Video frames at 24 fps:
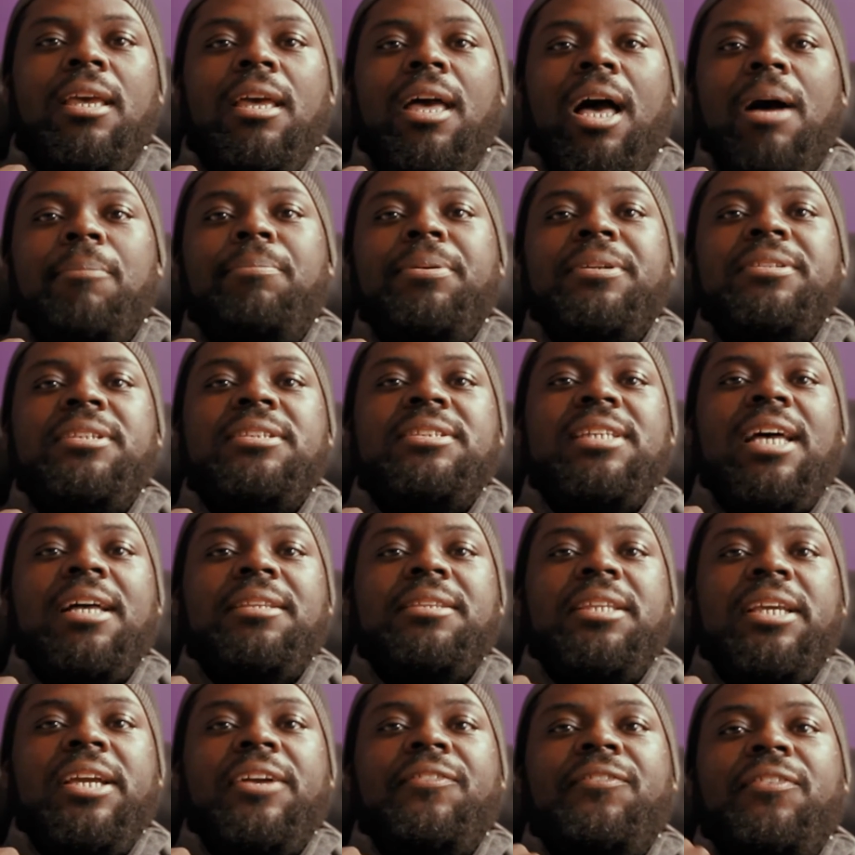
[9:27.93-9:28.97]
I'm putting this out
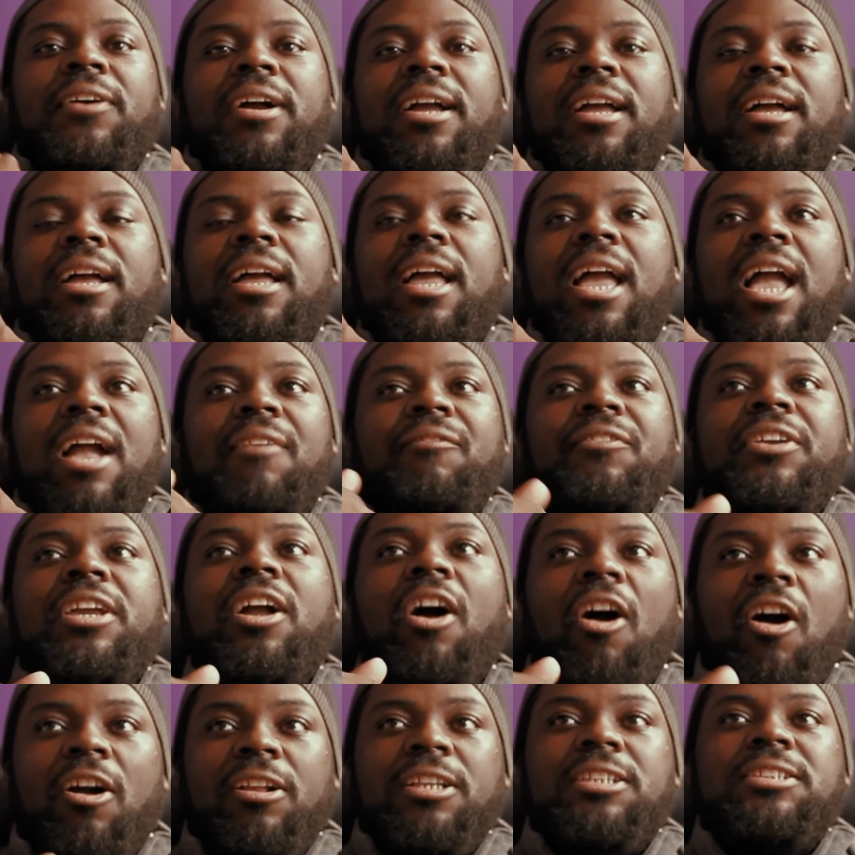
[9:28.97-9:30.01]
there for every
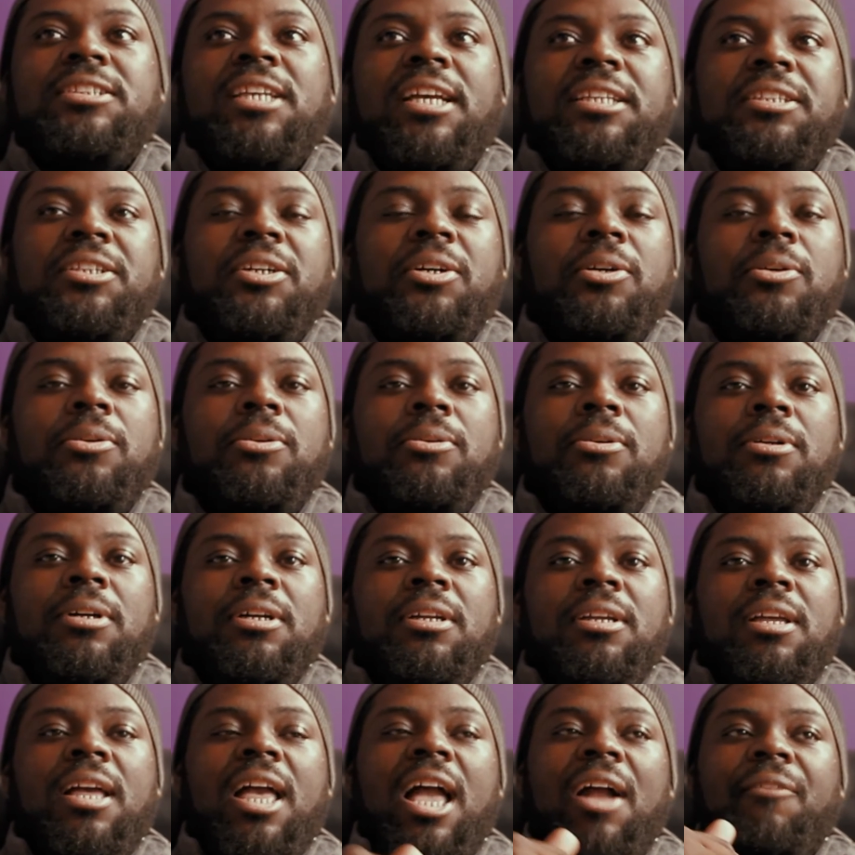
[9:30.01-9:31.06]
artist I know,
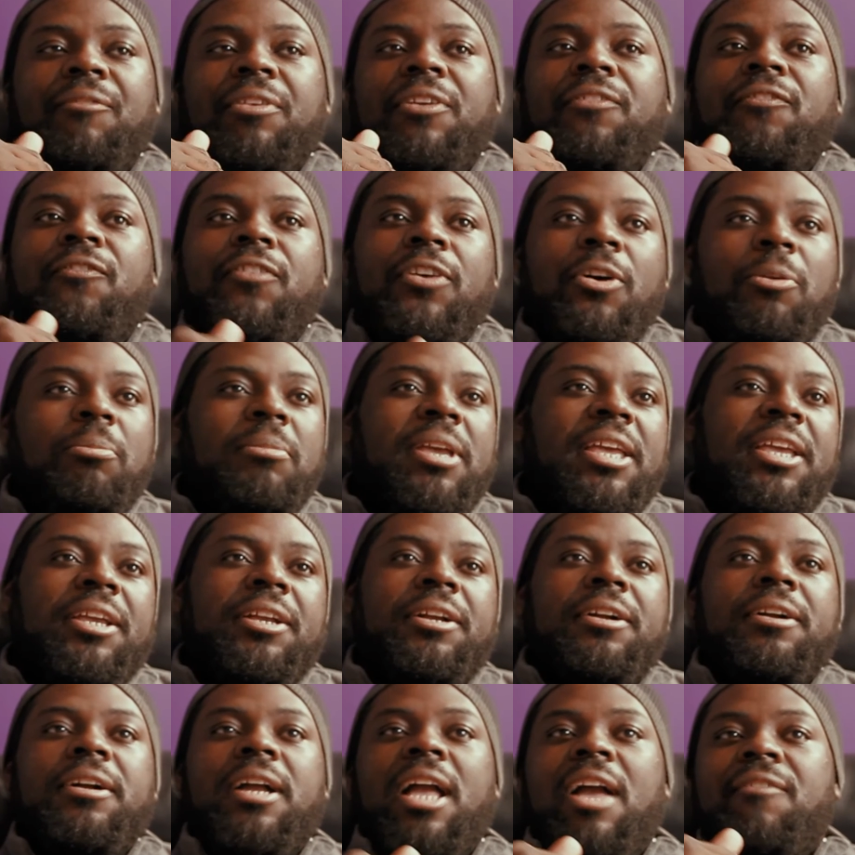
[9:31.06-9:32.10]
every
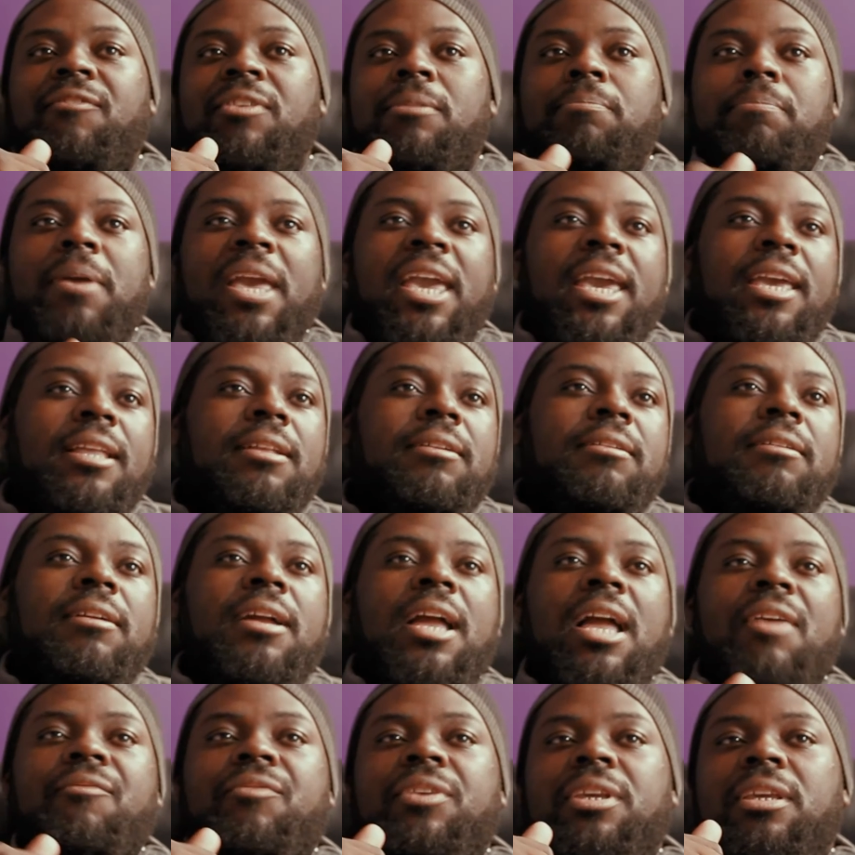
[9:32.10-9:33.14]
filmmaker, every painter,
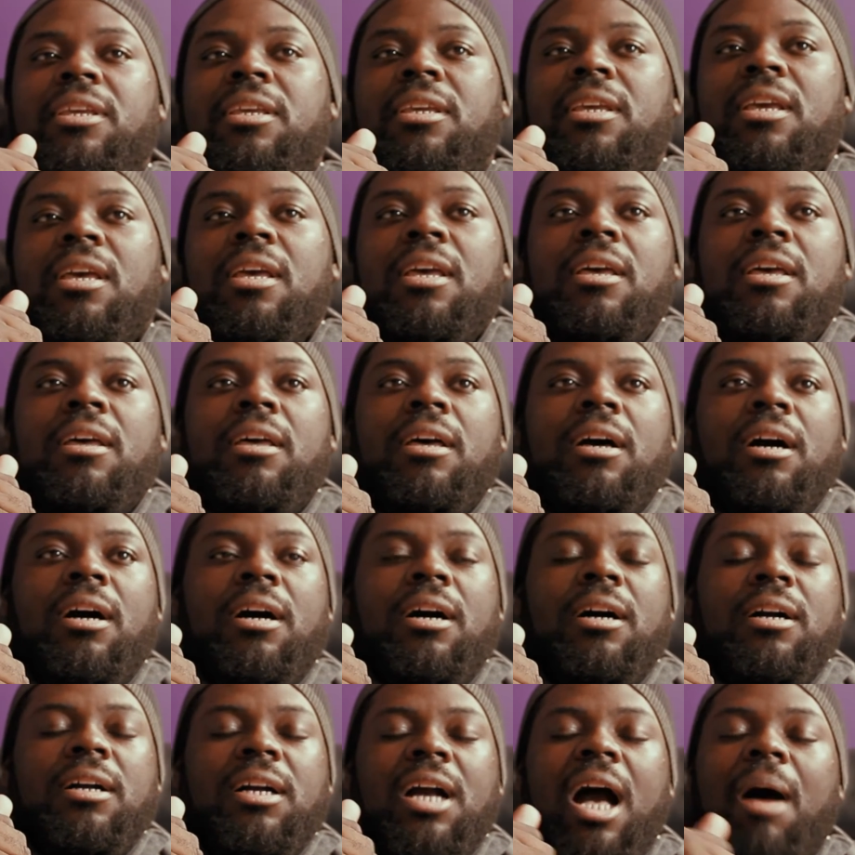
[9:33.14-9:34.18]
every
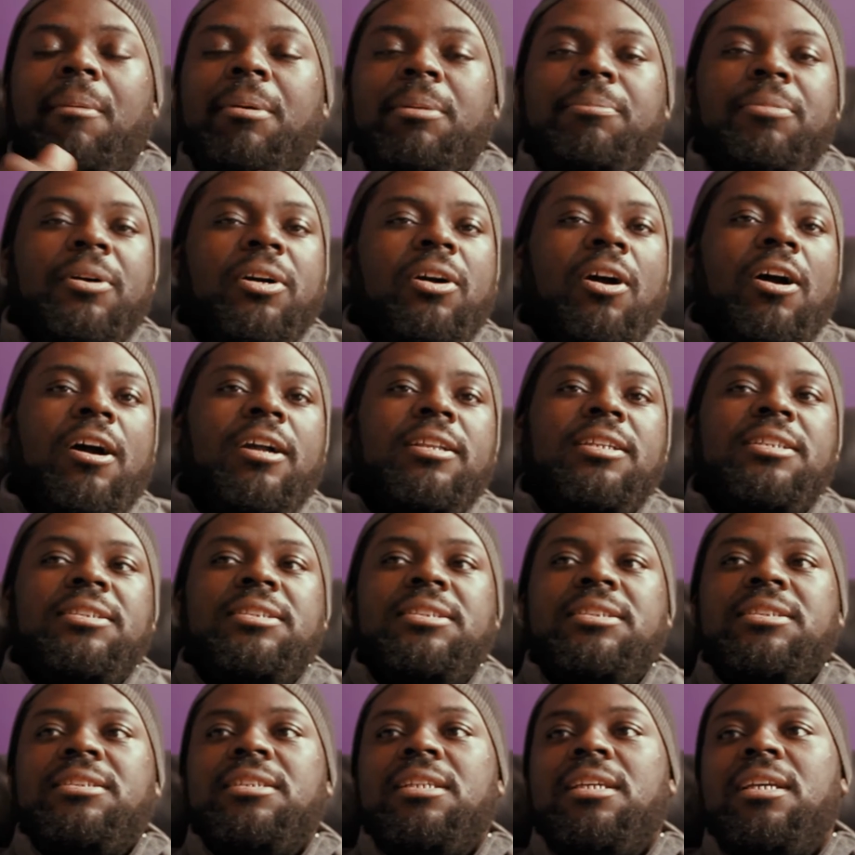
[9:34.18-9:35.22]
uh, comic book
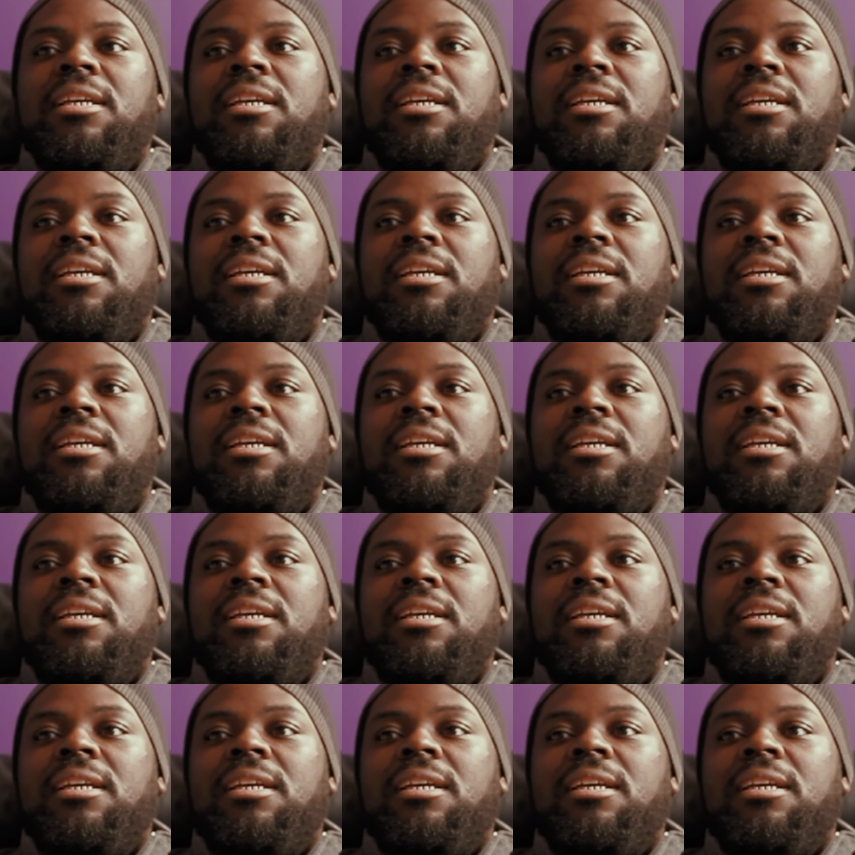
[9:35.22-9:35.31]
artist,